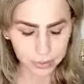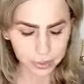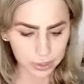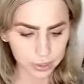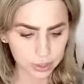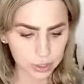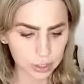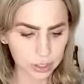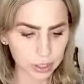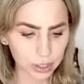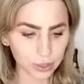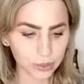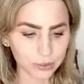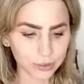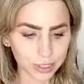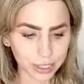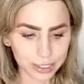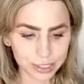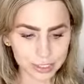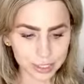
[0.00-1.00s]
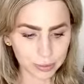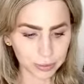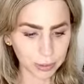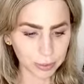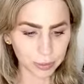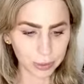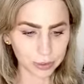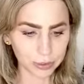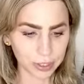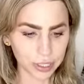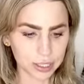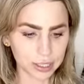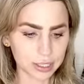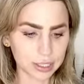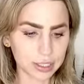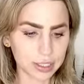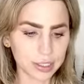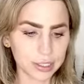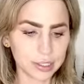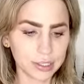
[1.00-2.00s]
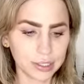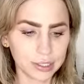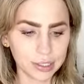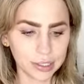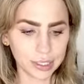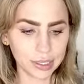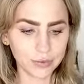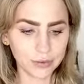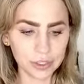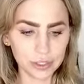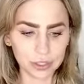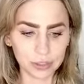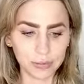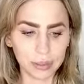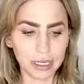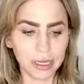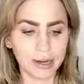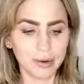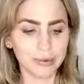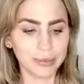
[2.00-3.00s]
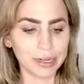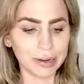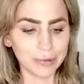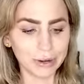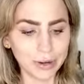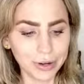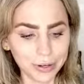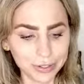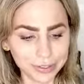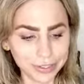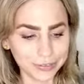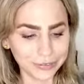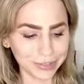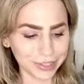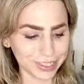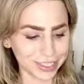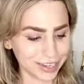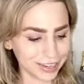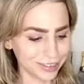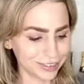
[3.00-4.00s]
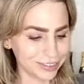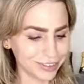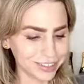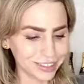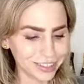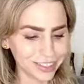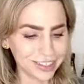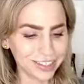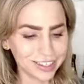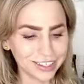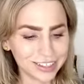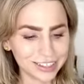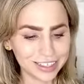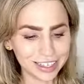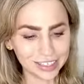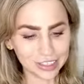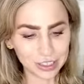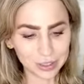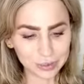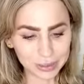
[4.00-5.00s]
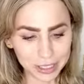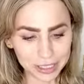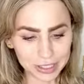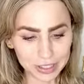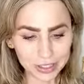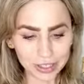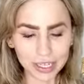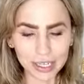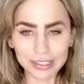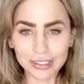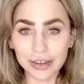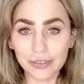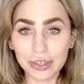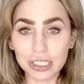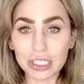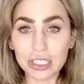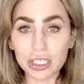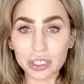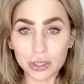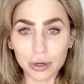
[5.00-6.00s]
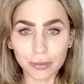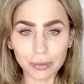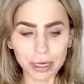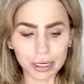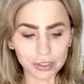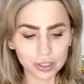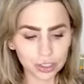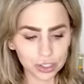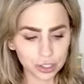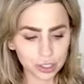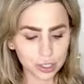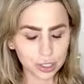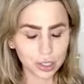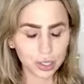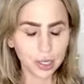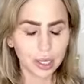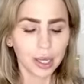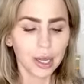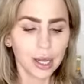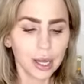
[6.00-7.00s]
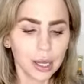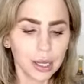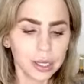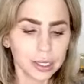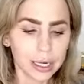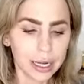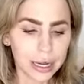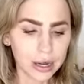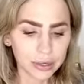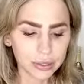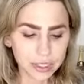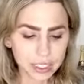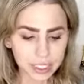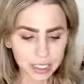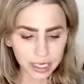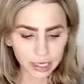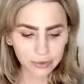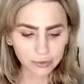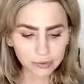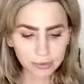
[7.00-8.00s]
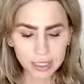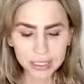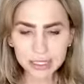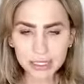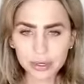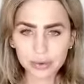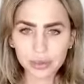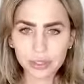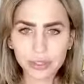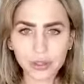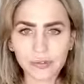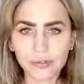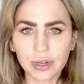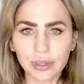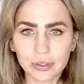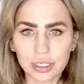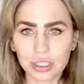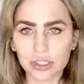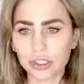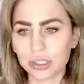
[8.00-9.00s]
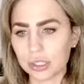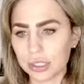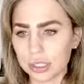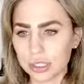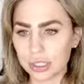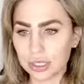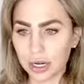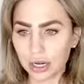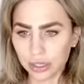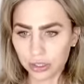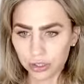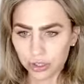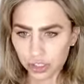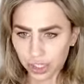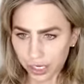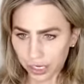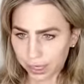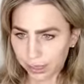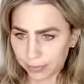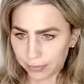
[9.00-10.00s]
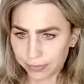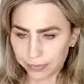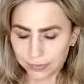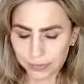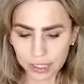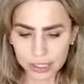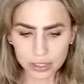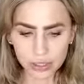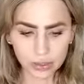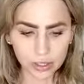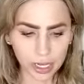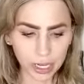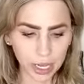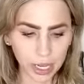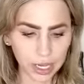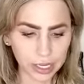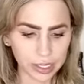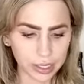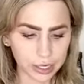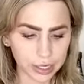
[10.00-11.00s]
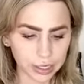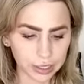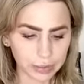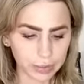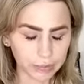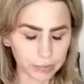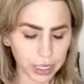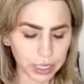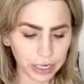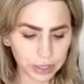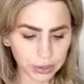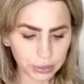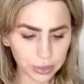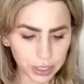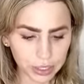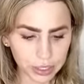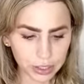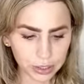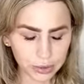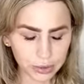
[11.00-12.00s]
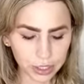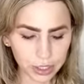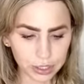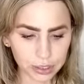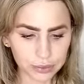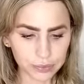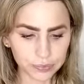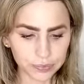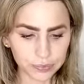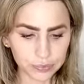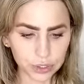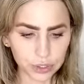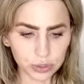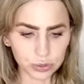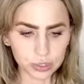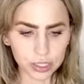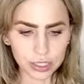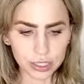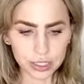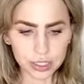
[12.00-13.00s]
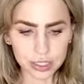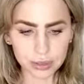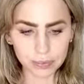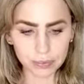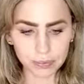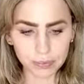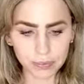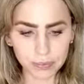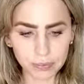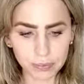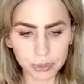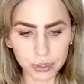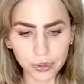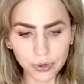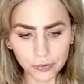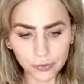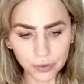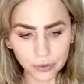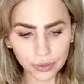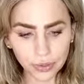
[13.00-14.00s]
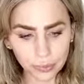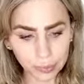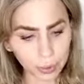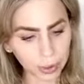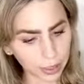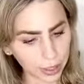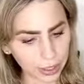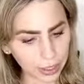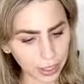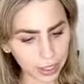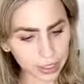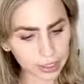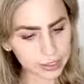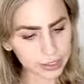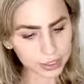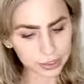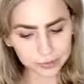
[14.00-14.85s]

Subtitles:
So like double bonus, give it to me. I will never live without that Luminizer. I love it so much. Now, say if mixing it with your foundation is not your jam, that's okay. Another way that you can use this beautiful product,